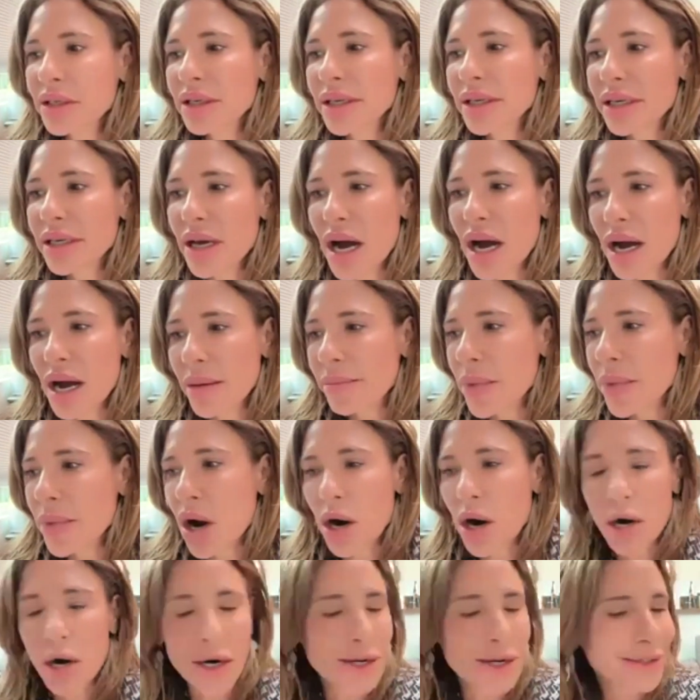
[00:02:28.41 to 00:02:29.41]

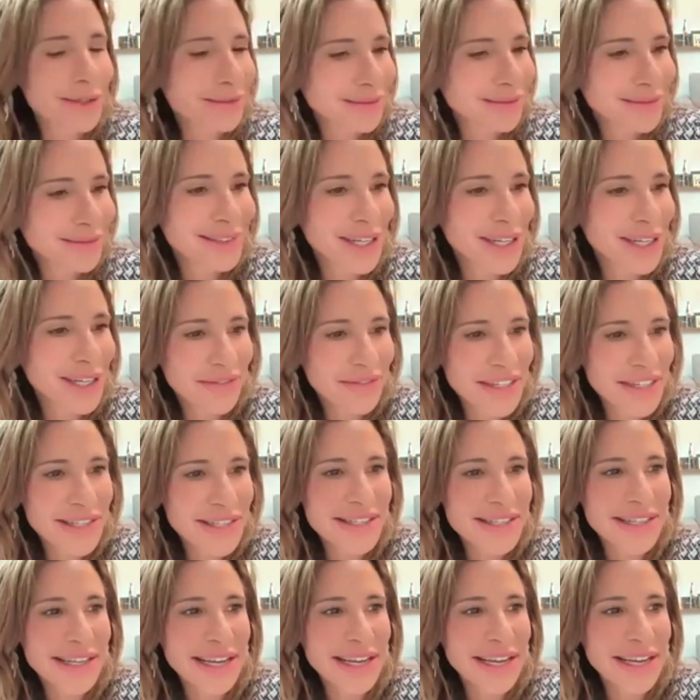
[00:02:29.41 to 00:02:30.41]
art,
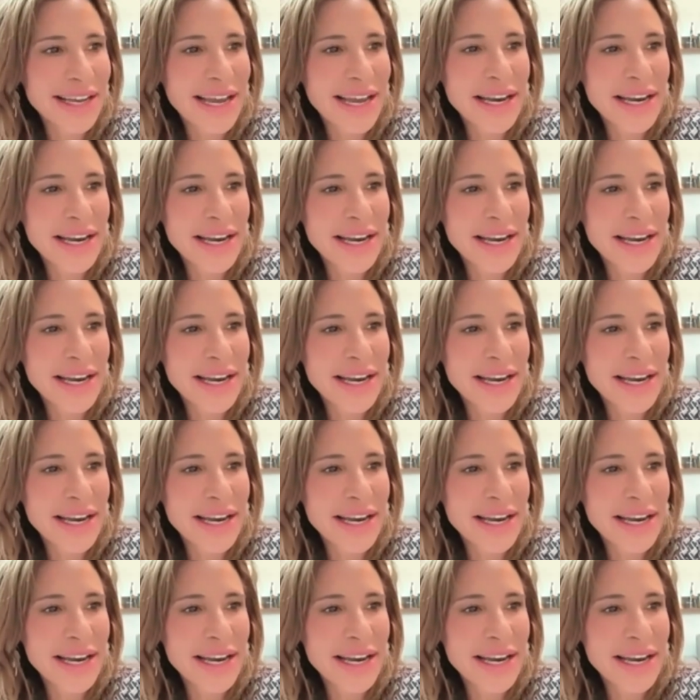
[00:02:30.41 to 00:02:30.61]
obviously,